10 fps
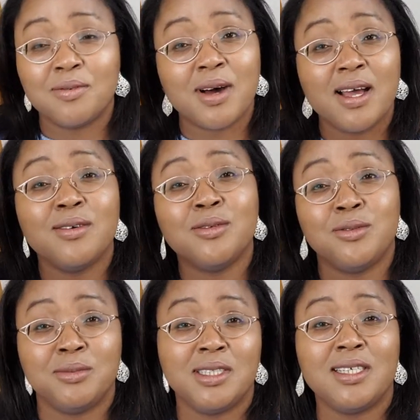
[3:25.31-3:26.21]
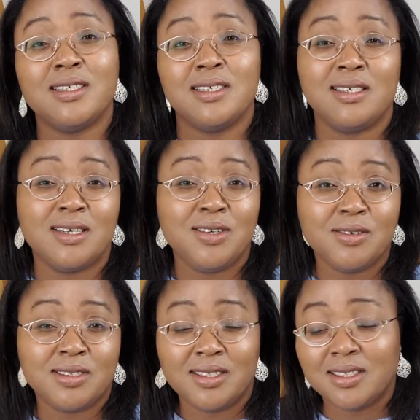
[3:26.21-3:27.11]
why Odumeje is in the
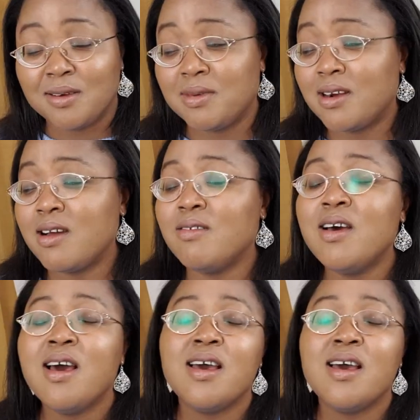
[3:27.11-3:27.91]
news this time around.